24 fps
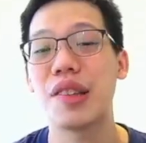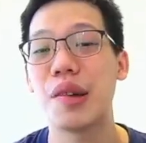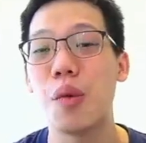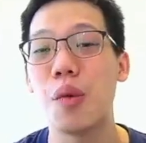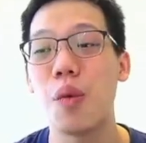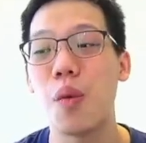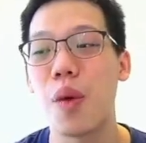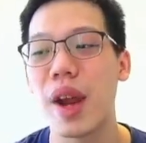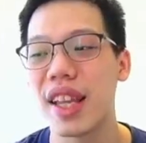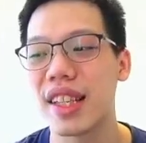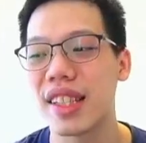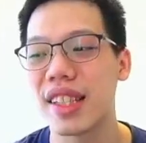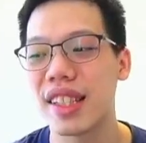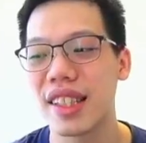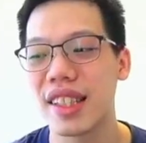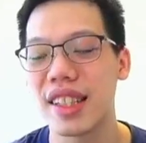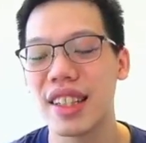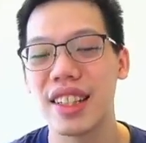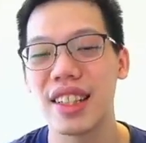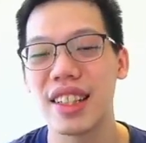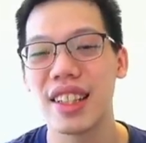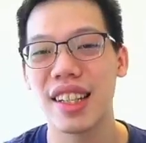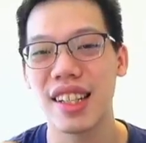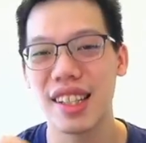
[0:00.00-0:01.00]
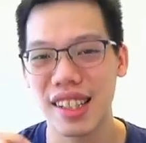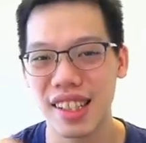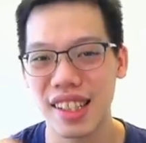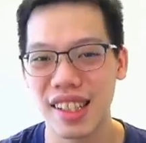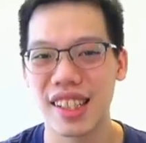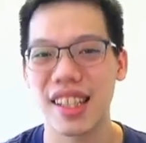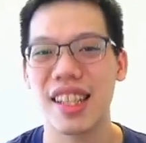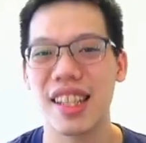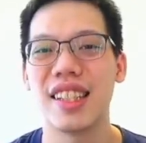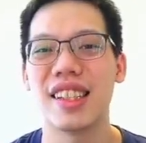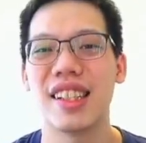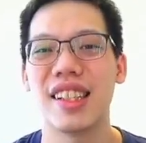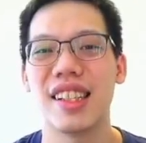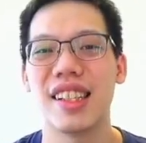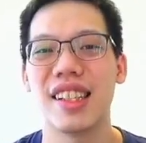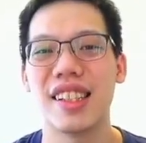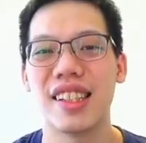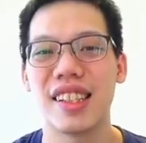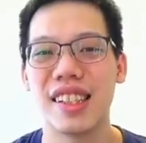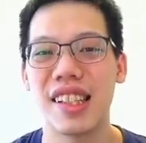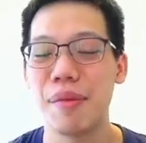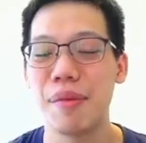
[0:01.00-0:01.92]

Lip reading: wasted seasons.